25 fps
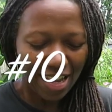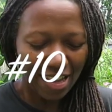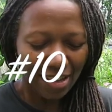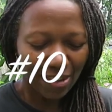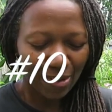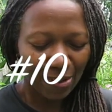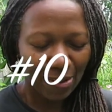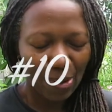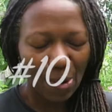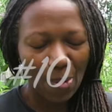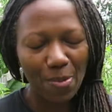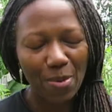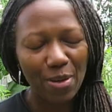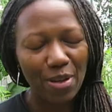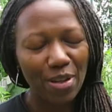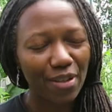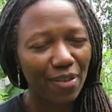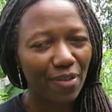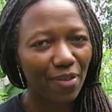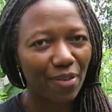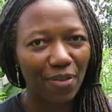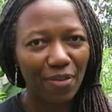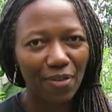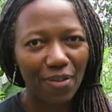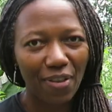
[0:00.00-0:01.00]
So many
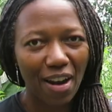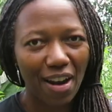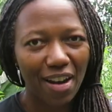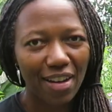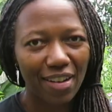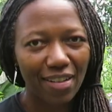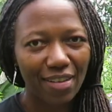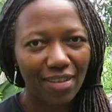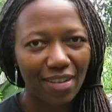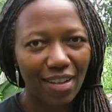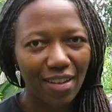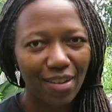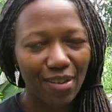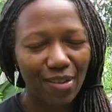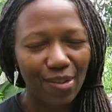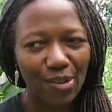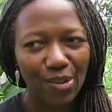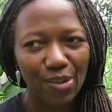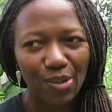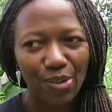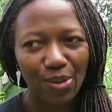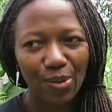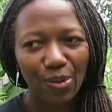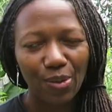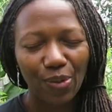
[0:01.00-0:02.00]
different varieties that you
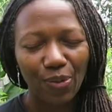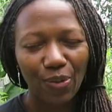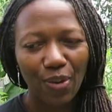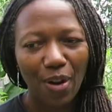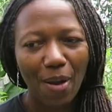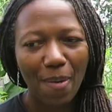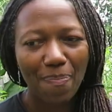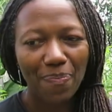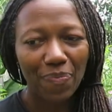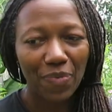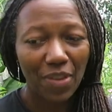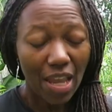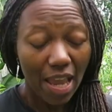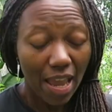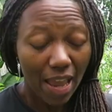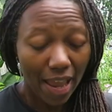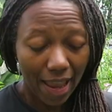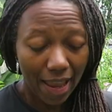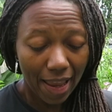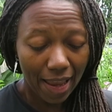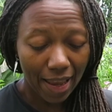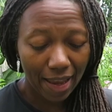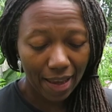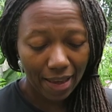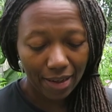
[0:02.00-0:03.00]
could choose from,
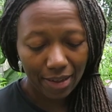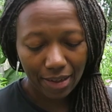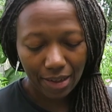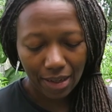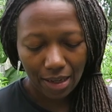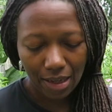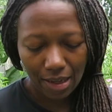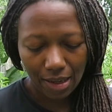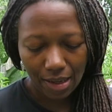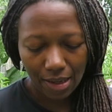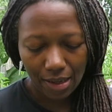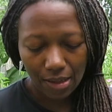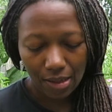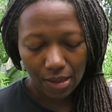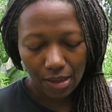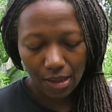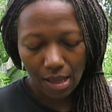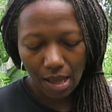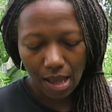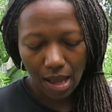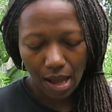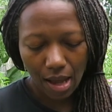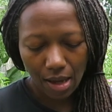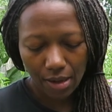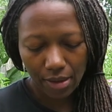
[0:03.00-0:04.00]
and
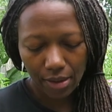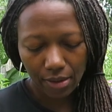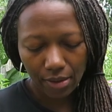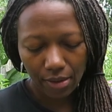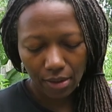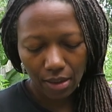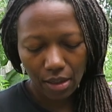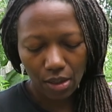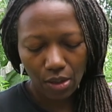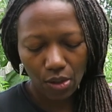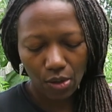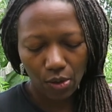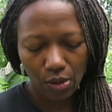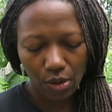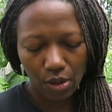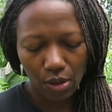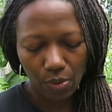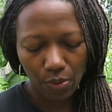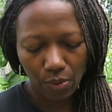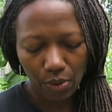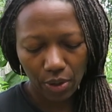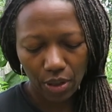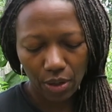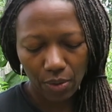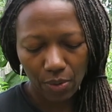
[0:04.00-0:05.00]
honestly, you're going
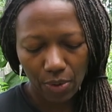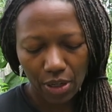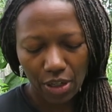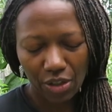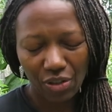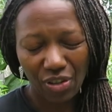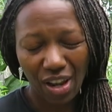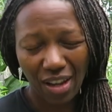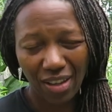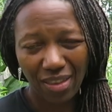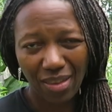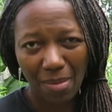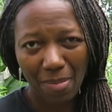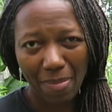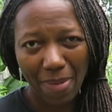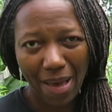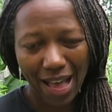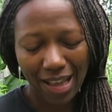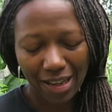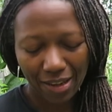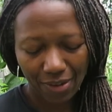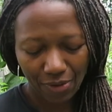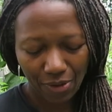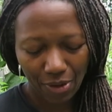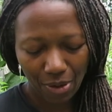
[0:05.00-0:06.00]
to really want to check the
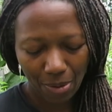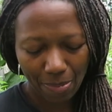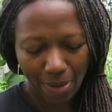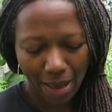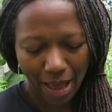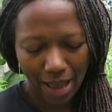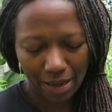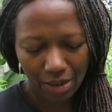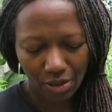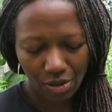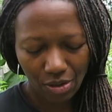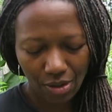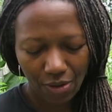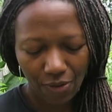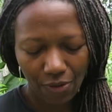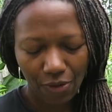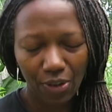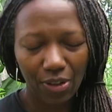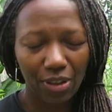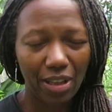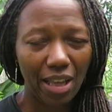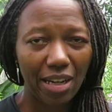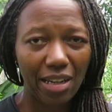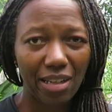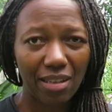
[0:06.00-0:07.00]
back of your packaging
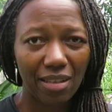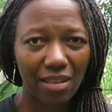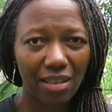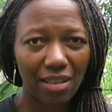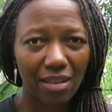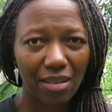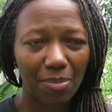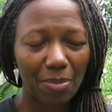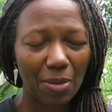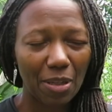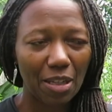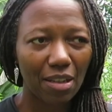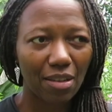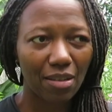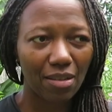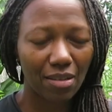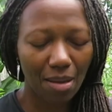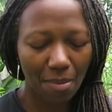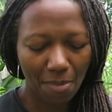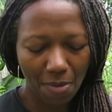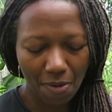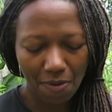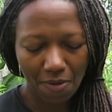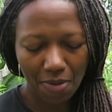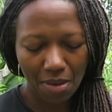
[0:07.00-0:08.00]
for lettuces, because
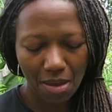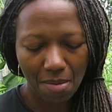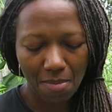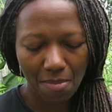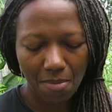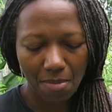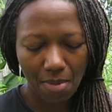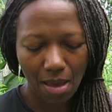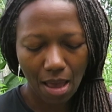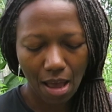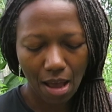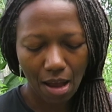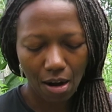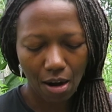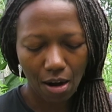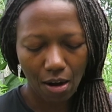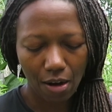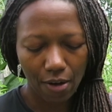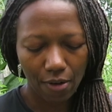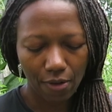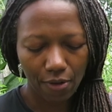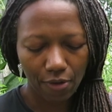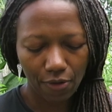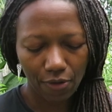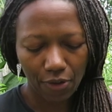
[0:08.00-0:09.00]
some of them
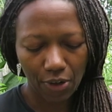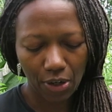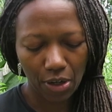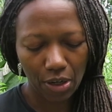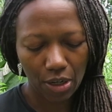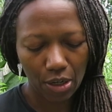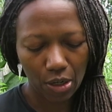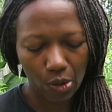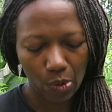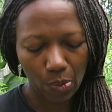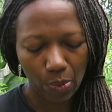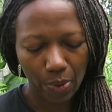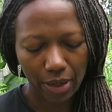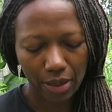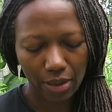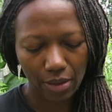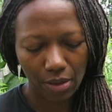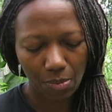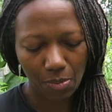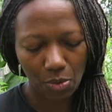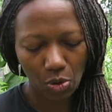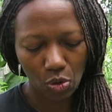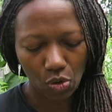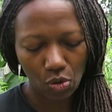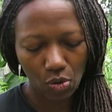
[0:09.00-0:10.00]
are very quick
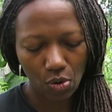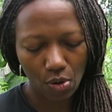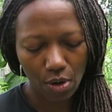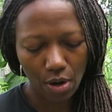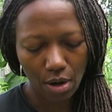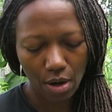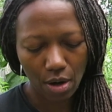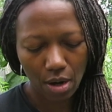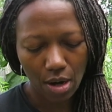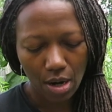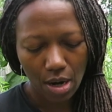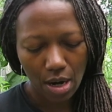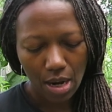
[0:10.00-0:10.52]
to mature,